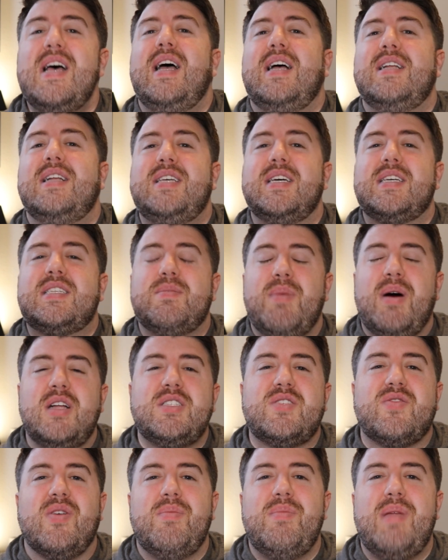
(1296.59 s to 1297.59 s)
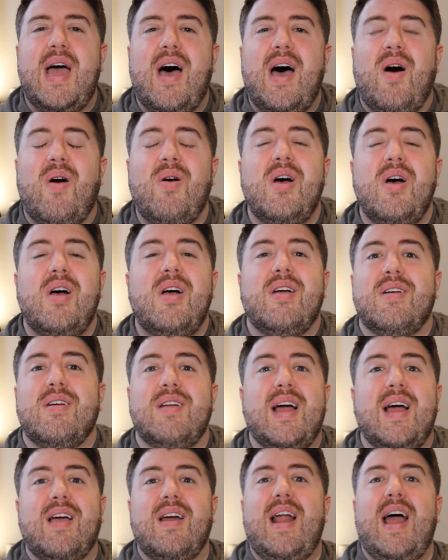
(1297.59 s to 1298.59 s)
And 6 months from now, you're
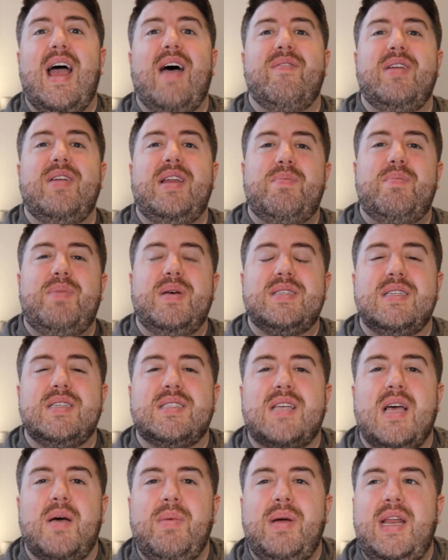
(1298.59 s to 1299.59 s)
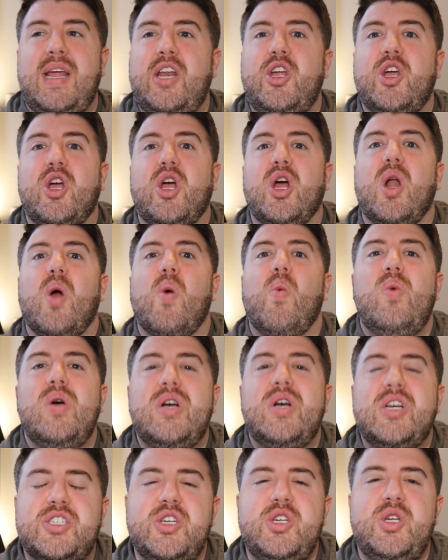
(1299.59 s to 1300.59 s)
not going to have any business coming in. You're going to
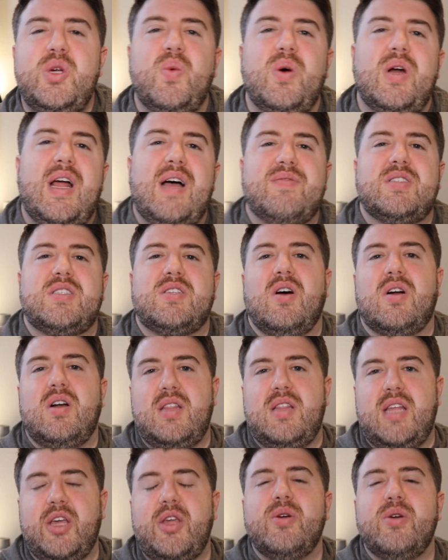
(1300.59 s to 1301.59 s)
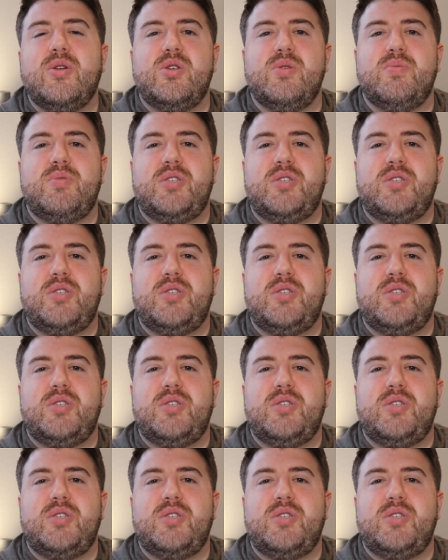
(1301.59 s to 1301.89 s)
wish you would have started that YouTube